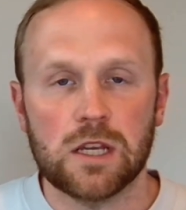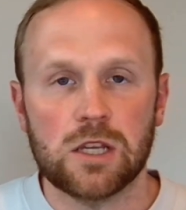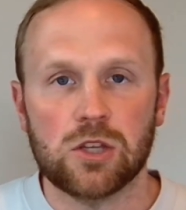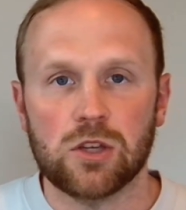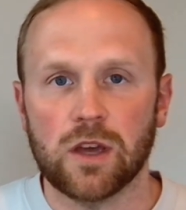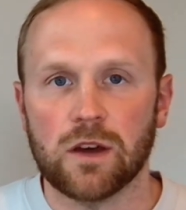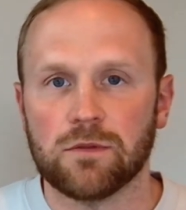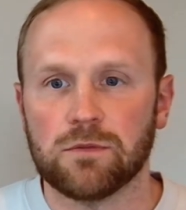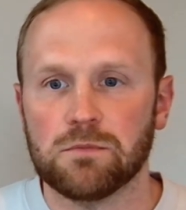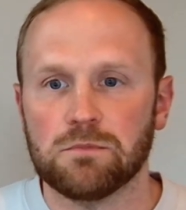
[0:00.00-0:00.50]

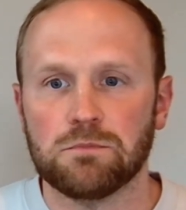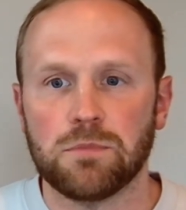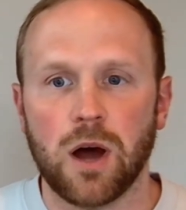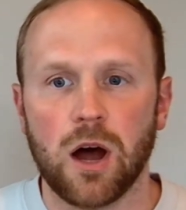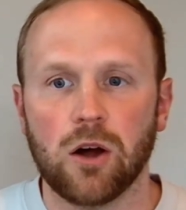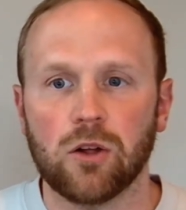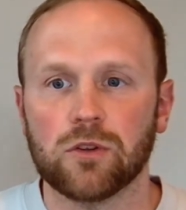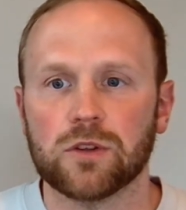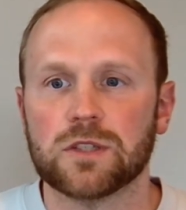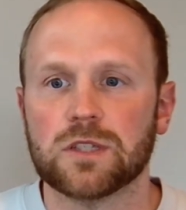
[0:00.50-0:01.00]
You have
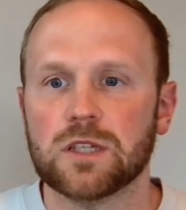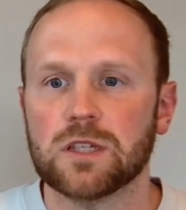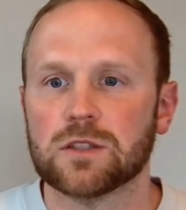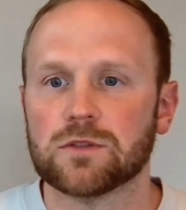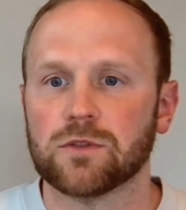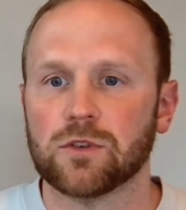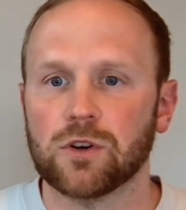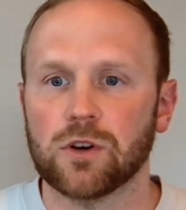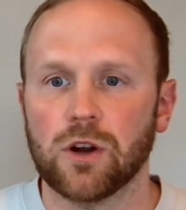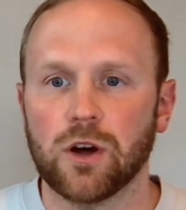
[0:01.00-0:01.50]
policies
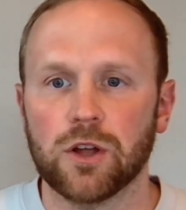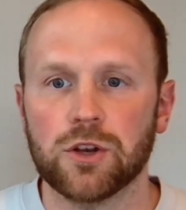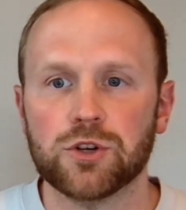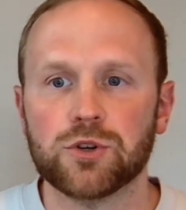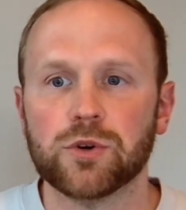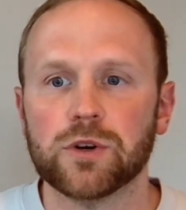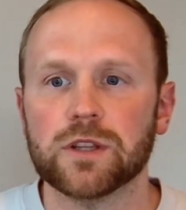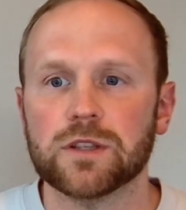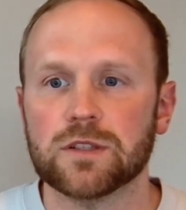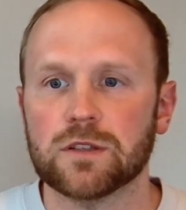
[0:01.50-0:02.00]
for
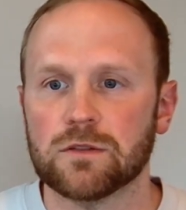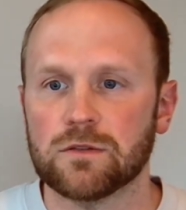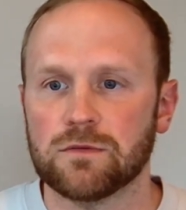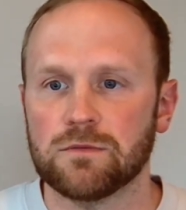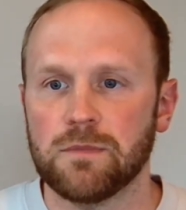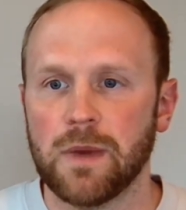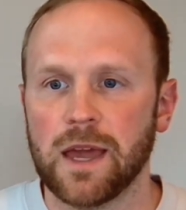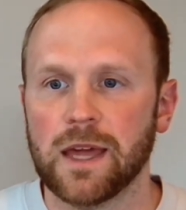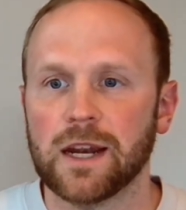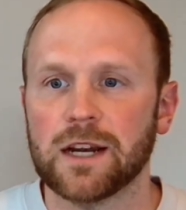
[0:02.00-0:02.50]
hundreds of
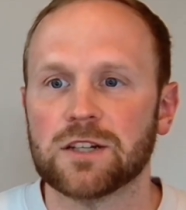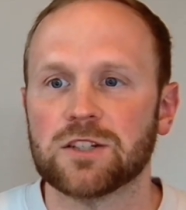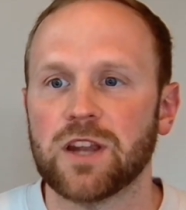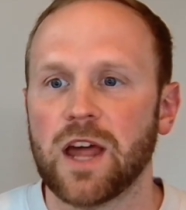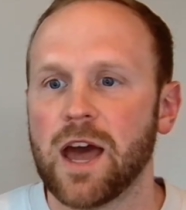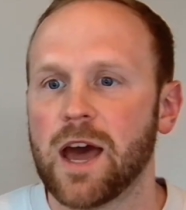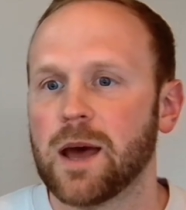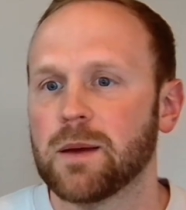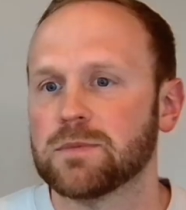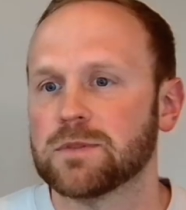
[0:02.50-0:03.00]
managed
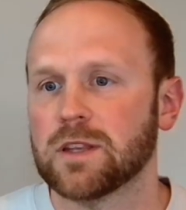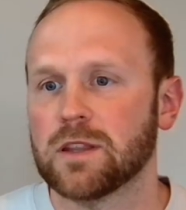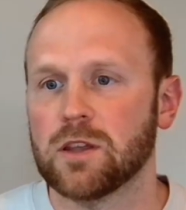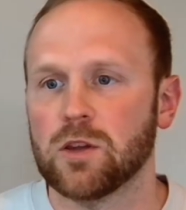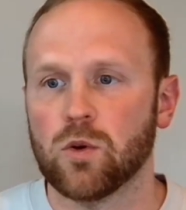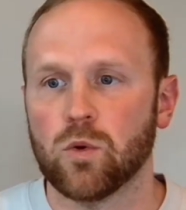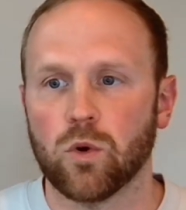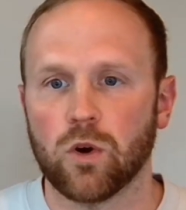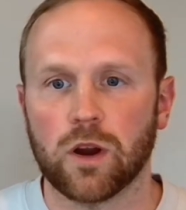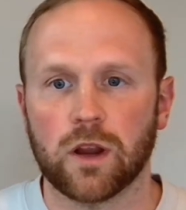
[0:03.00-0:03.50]
apps in the
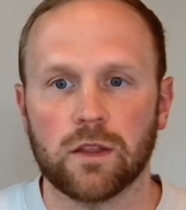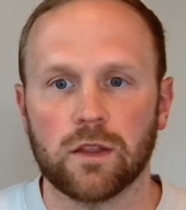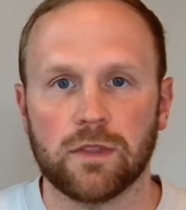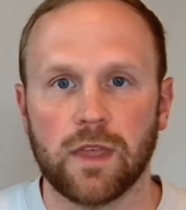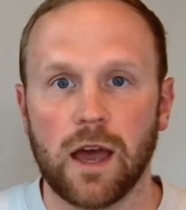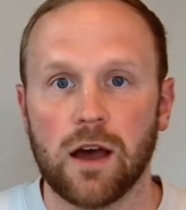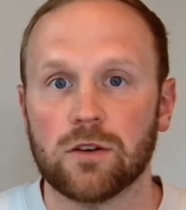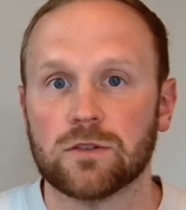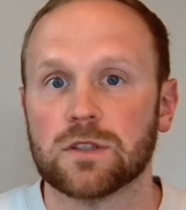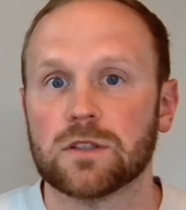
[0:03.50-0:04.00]
org and
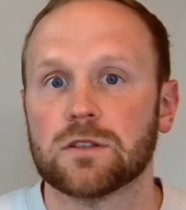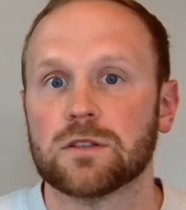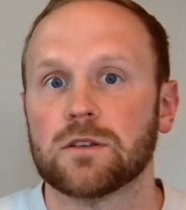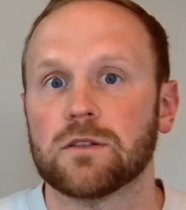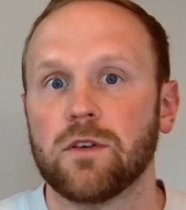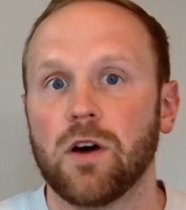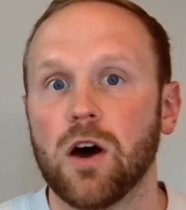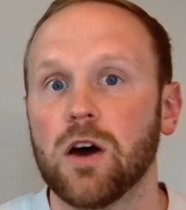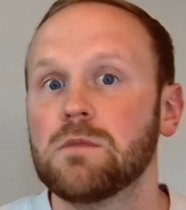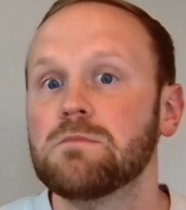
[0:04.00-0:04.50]
thousands of
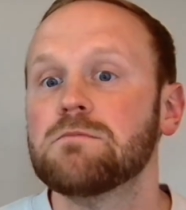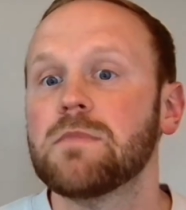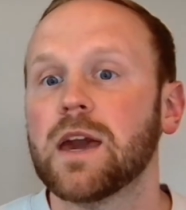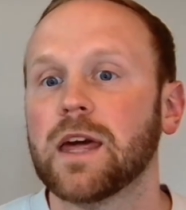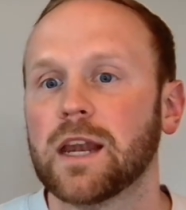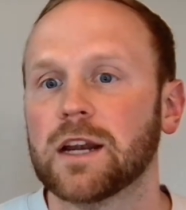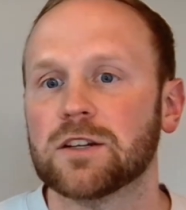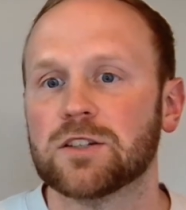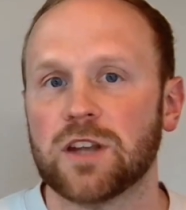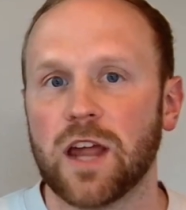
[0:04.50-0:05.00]

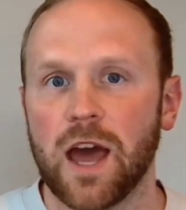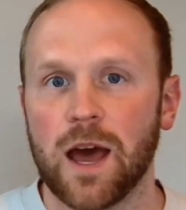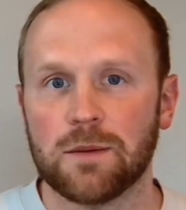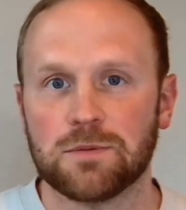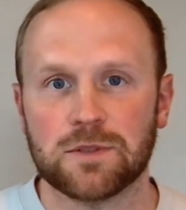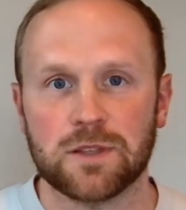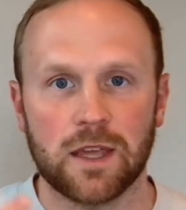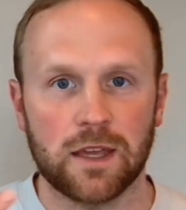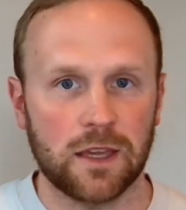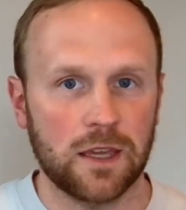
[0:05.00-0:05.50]
unmanaged
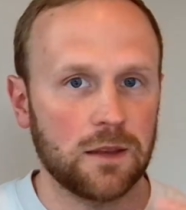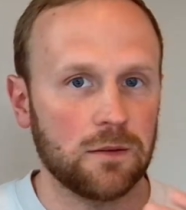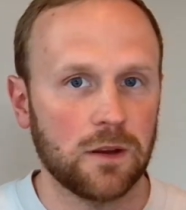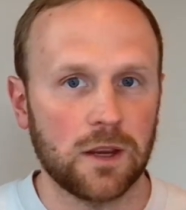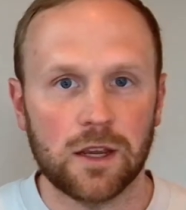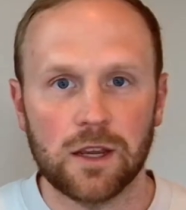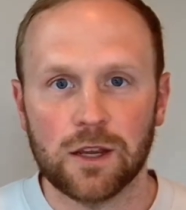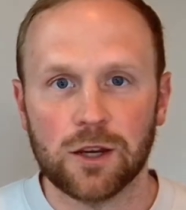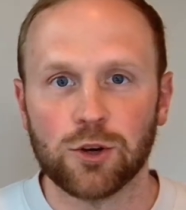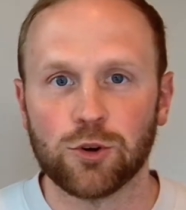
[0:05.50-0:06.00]
apps that get
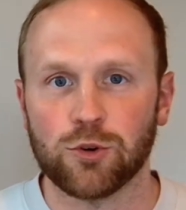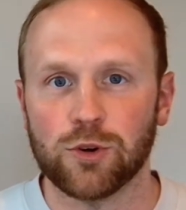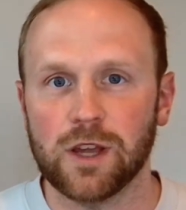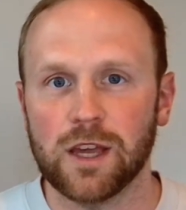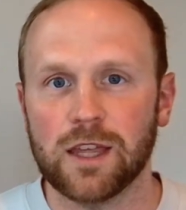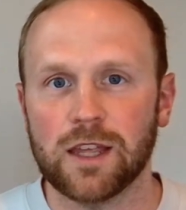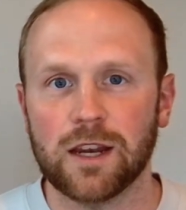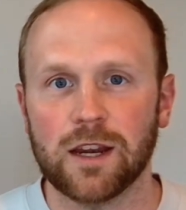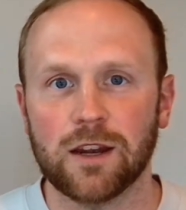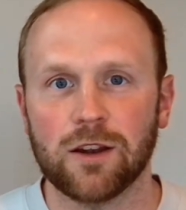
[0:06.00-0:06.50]

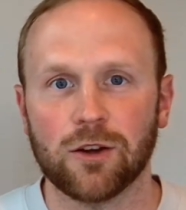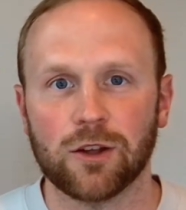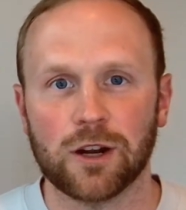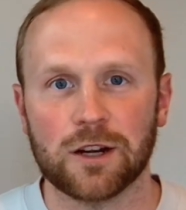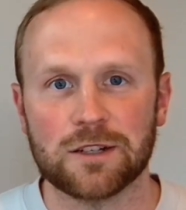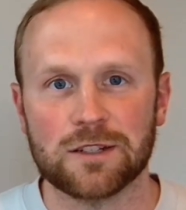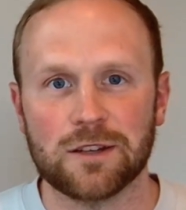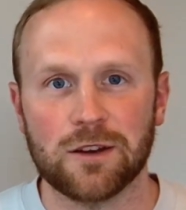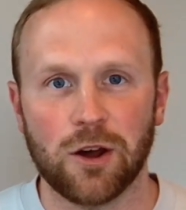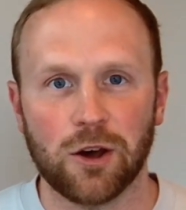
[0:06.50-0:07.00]
created on
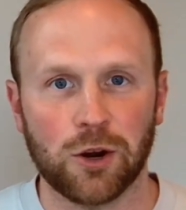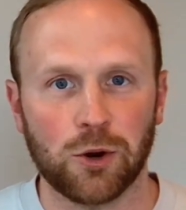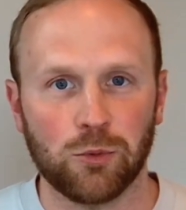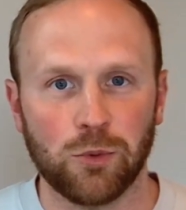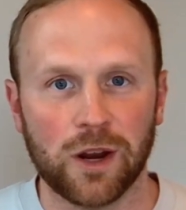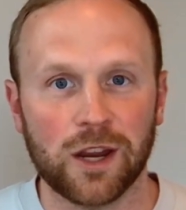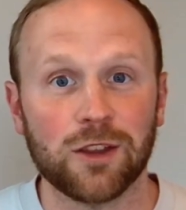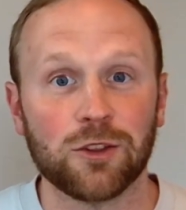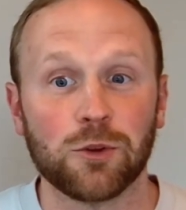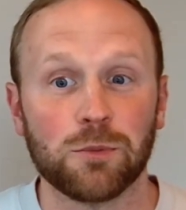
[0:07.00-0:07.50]
a
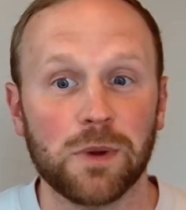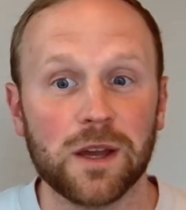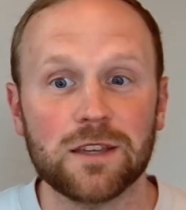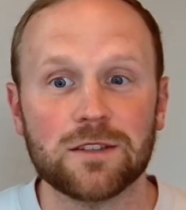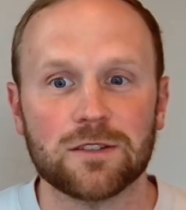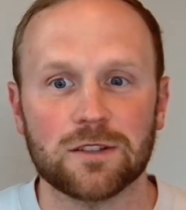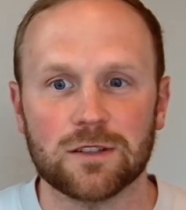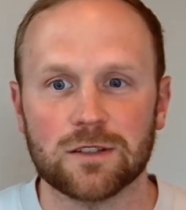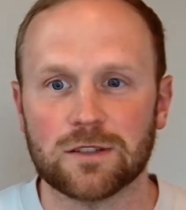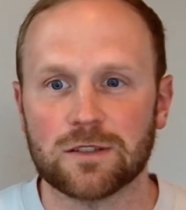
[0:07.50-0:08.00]
regular
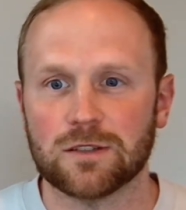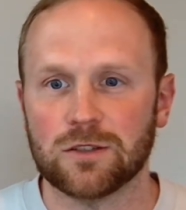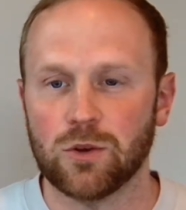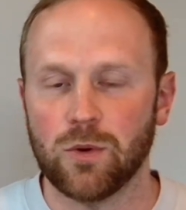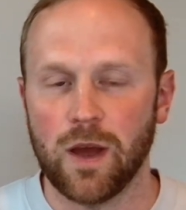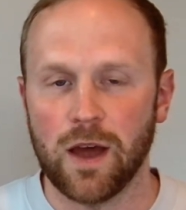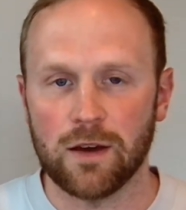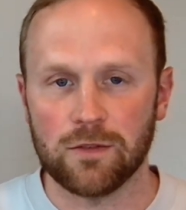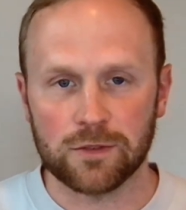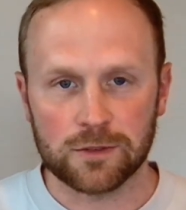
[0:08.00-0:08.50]
basis. You
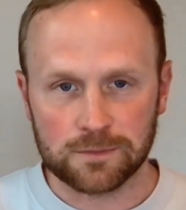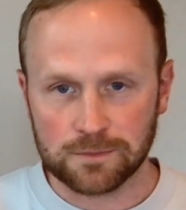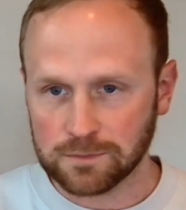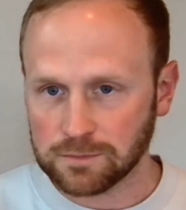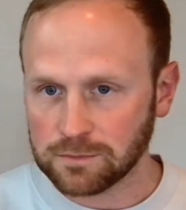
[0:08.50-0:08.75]
have